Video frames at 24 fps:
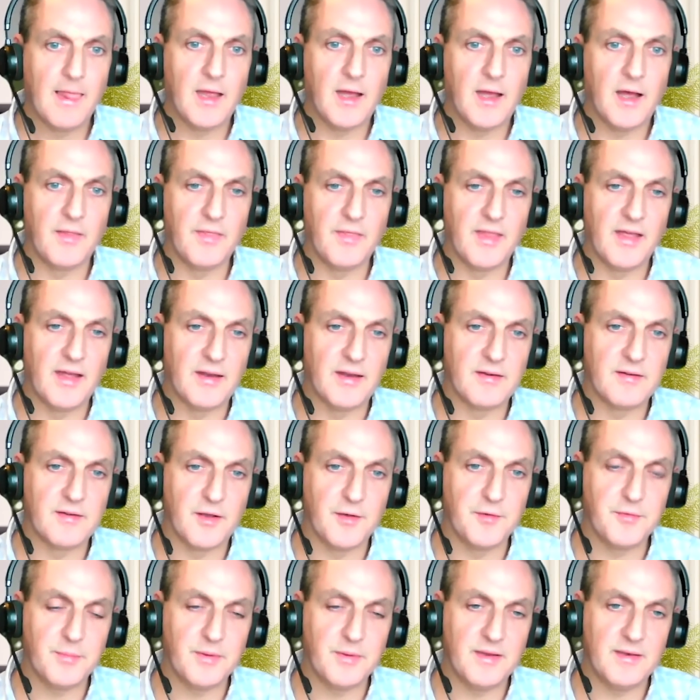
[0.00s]
and that
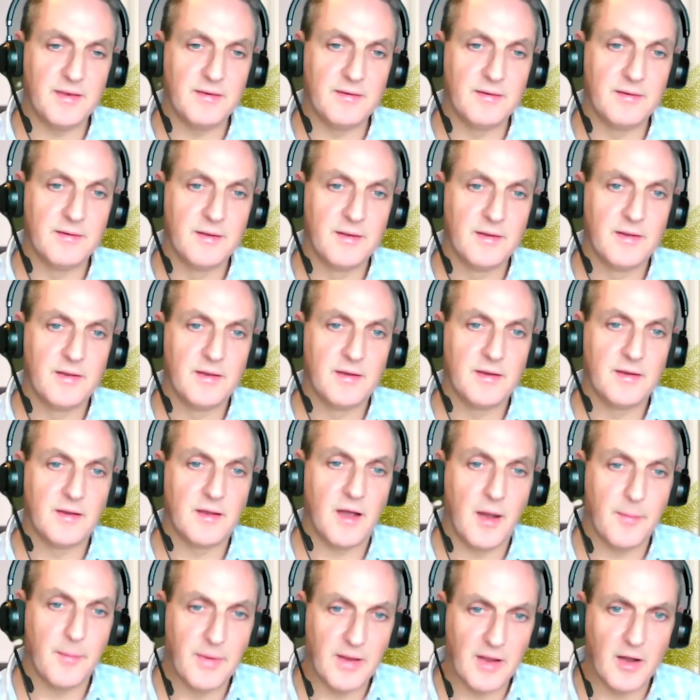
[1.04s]
does mean
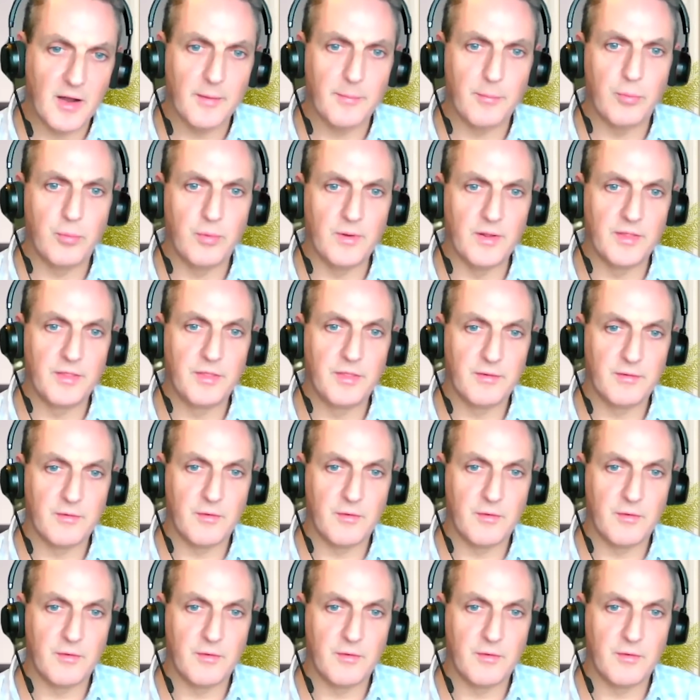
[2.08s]
coming up with